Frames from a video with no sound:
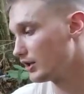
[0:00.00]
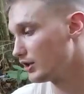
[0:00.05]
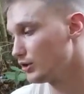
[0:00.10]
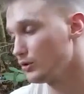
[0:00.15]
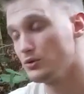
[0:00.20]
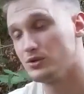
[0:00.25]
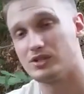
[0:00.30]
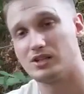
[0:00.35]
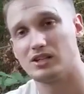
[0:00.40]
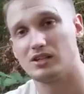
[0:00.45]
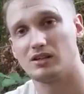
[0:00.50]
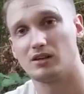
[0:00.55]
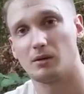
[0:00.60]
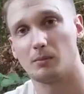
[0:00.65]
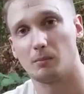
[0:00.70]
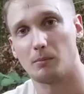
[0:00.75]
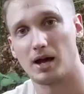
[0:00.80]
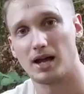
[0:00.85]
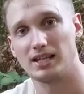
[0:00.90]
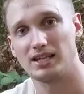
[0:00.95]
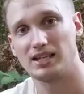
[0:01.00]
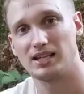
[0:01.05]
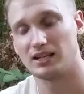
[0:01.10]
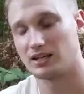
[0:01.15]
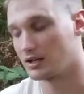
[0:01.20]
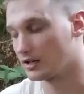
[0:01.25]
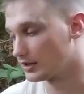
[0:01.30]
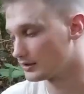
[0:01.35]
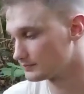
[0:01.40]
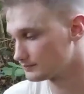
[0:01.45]
using my kit
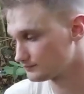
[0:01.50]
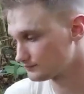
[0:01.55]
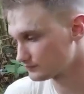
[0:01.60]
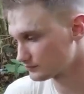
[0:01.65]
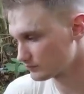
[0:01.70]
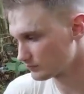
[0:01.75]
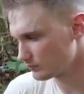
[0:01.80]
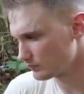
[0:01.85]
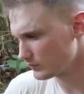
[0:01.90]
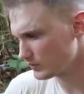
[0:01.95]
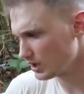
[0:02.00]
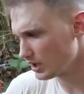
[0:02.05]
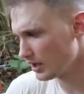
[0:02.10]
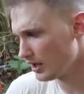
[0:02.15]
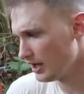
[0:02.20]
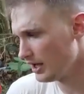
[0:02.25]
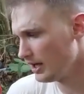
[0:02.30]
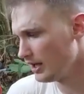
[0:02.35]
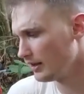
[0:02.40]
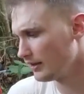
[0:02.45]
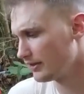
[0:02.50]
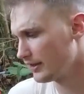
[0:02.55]
gun.